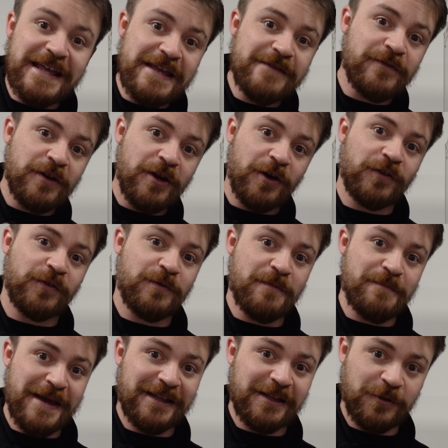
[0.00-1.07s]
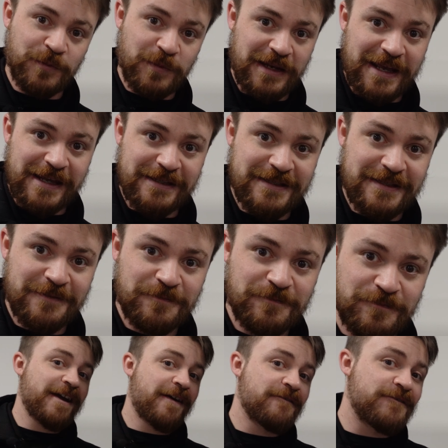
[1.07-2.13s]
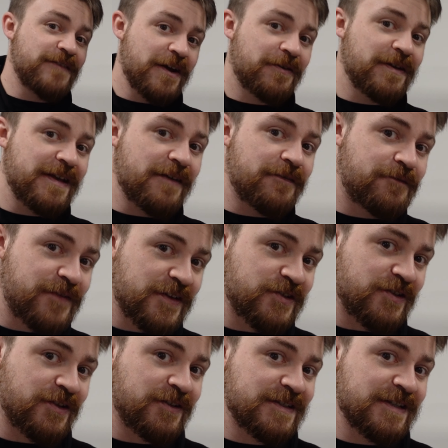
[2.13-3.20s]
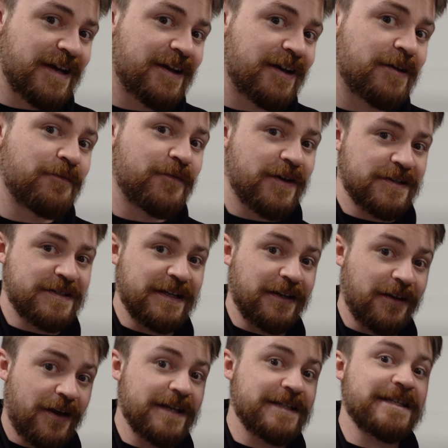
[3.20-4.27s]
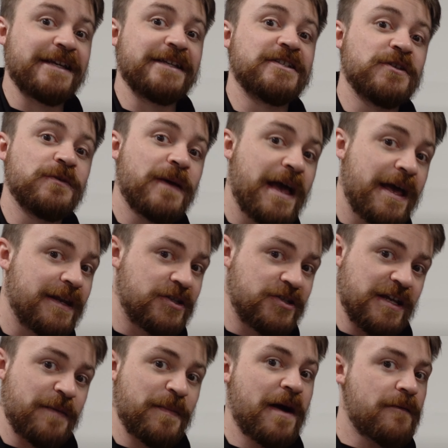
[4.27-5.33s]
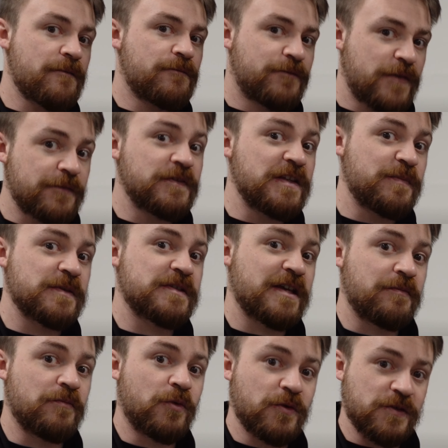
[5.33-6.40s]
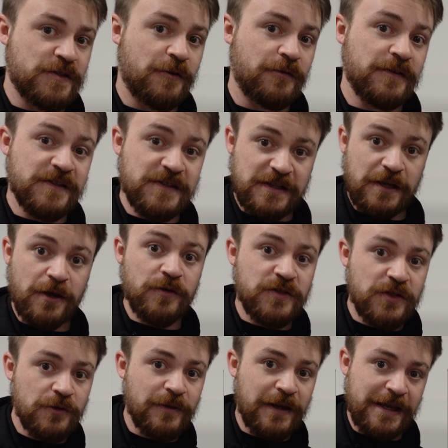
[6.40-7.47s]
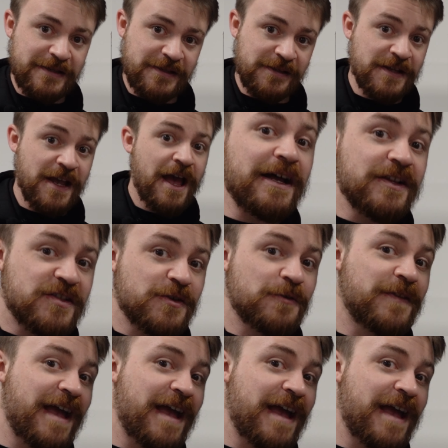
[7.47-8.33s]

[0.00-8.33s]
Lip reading: even onto a metal plate. They are very efficient at converting light into energy, about 50% more so than CO2 lasers, and so